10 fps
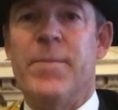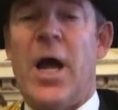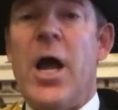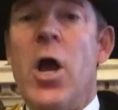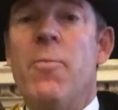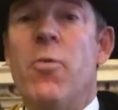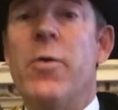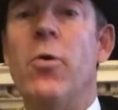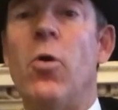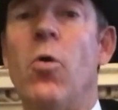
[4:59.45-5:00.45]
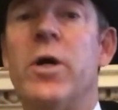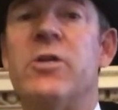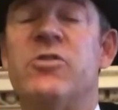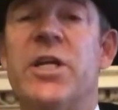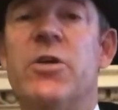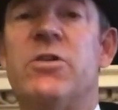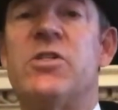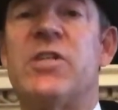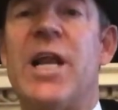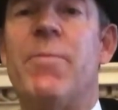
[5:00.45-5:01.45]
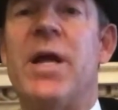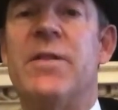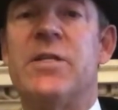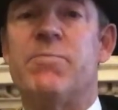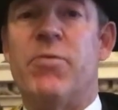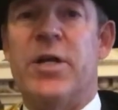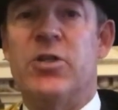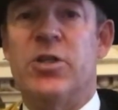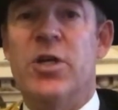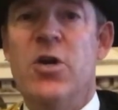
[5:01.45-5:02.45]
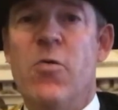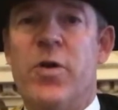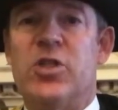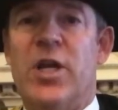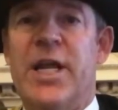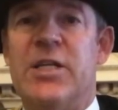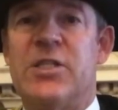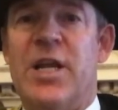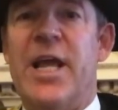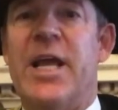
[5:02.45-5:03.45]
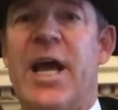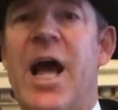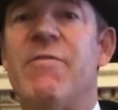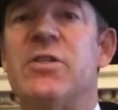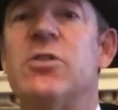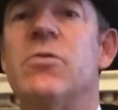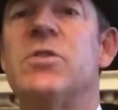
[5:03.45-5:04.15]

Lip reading: I hope we will all continue to celebrate this bridge, which links Lake Havasu